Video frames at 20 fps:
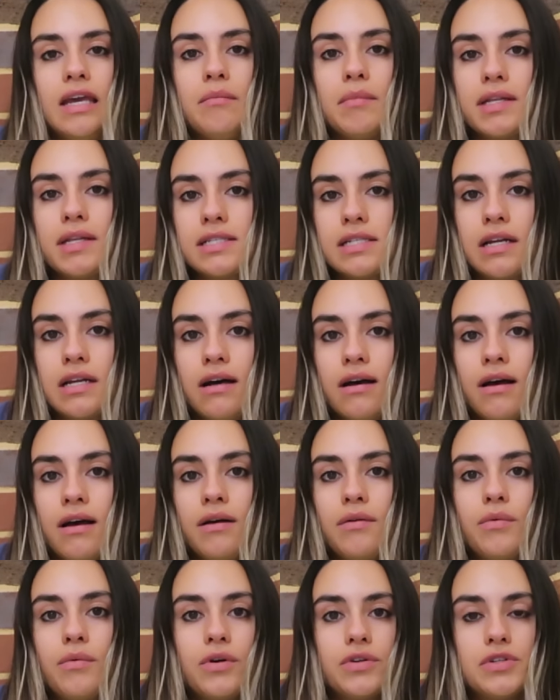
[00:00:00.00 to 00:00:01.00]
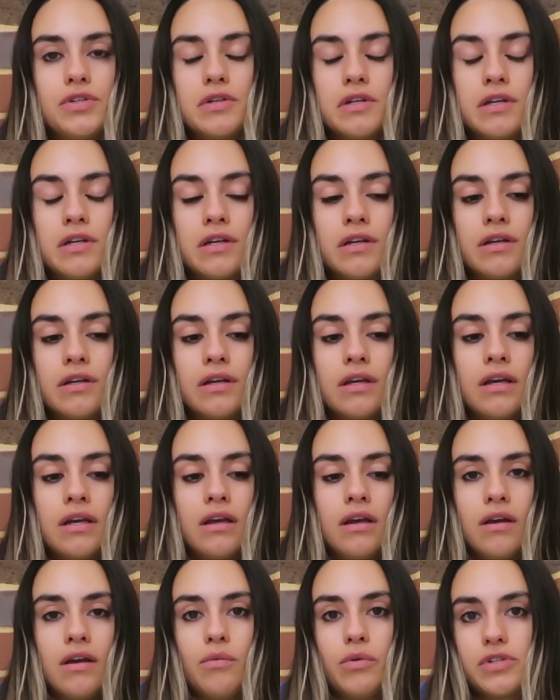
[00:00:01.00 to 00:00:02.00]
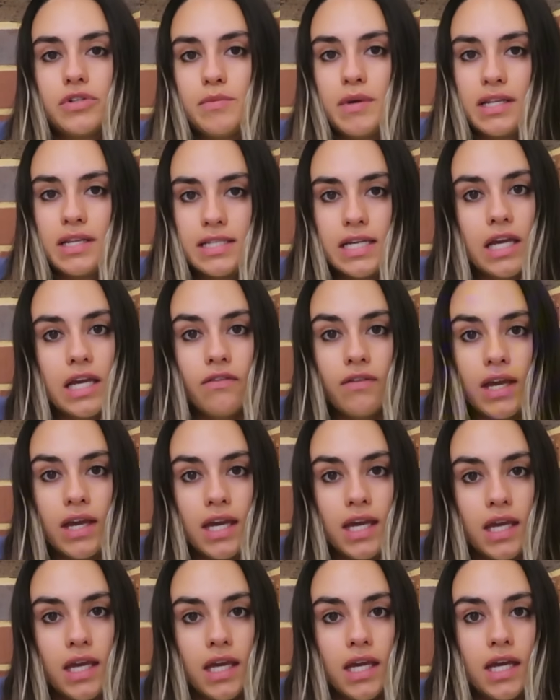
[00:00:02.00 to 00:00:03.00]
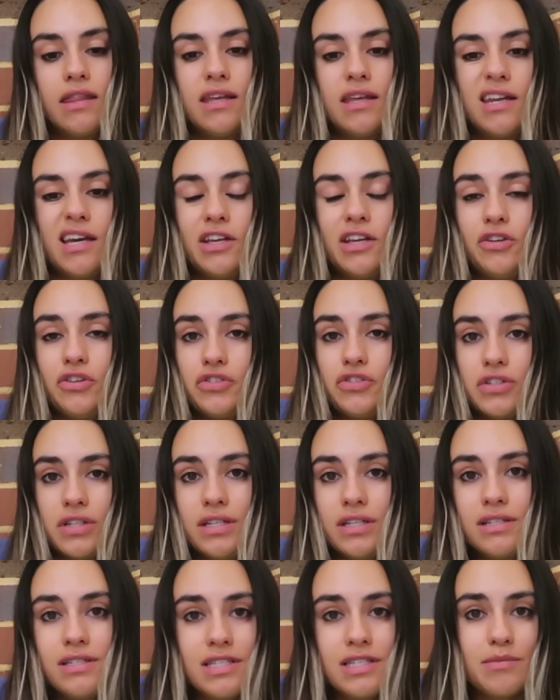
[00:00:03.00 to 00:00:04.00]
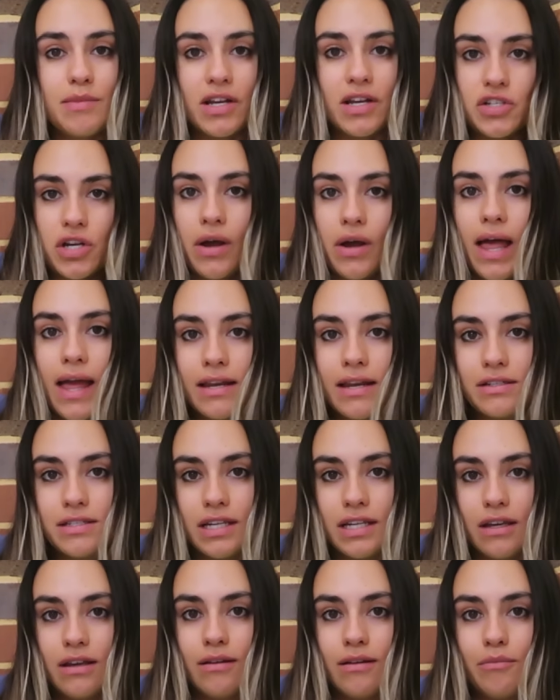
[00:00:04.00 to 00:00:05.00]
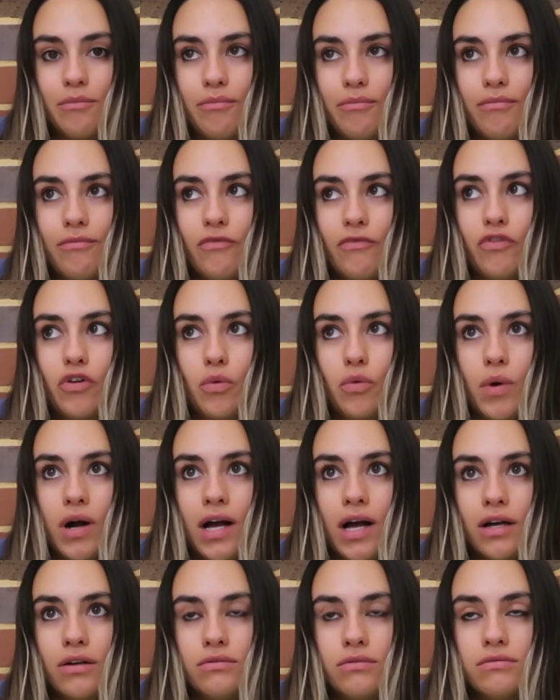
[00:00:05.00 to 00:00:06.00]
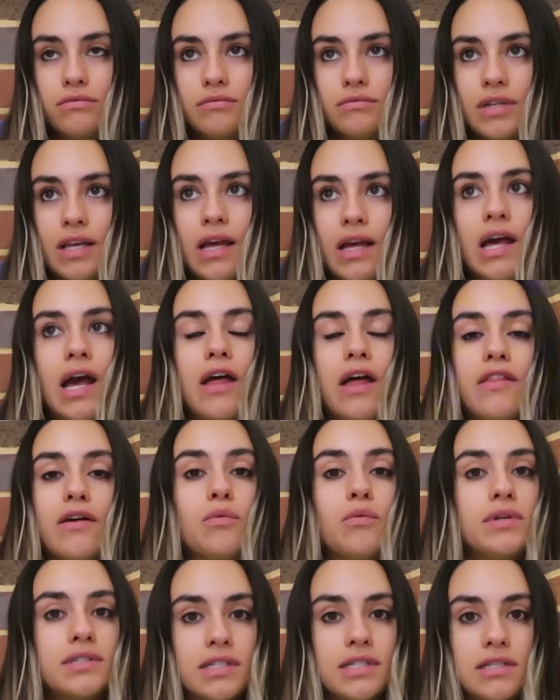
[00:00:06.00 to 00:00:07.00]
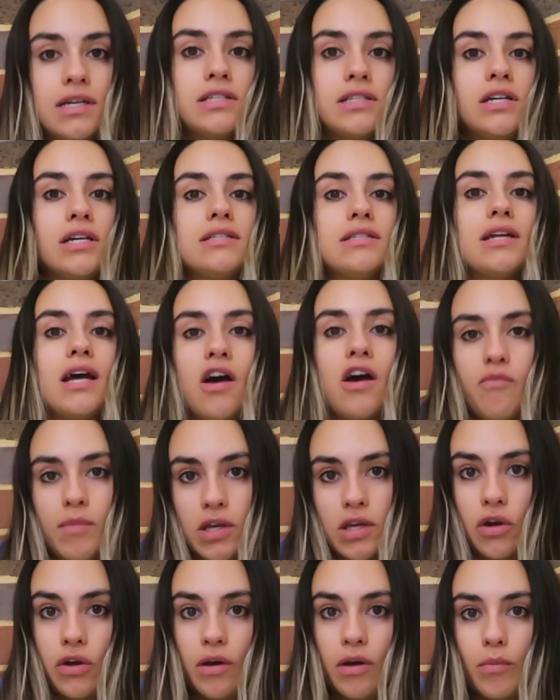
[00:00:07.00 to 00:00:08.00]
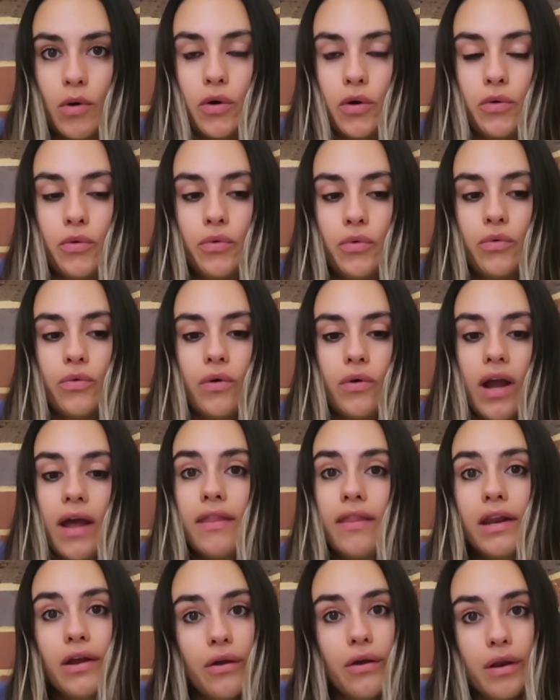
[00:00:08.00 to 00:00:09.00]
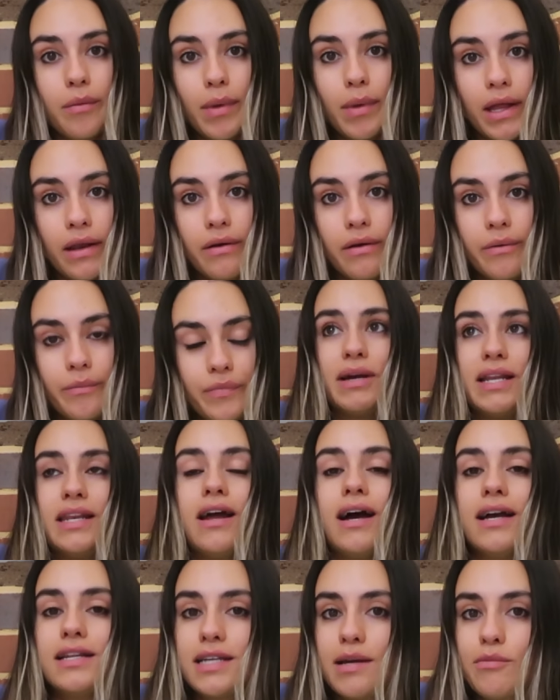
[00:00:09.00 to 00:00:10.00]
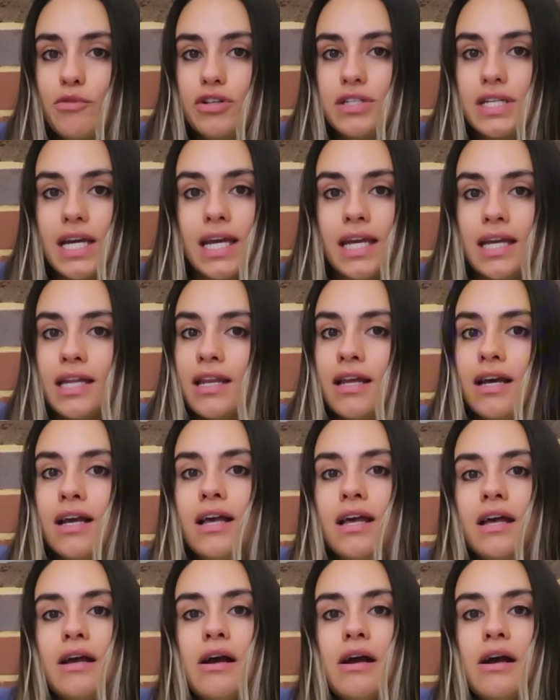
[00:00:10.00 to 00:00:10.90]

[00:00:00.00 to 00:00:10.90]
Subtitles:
eat my dinner, watch a bit of TV, and then I usually just smash out editing for a while, and then once I digest, I have my yogurt bowl, and then I go to bed. My nighttime routine,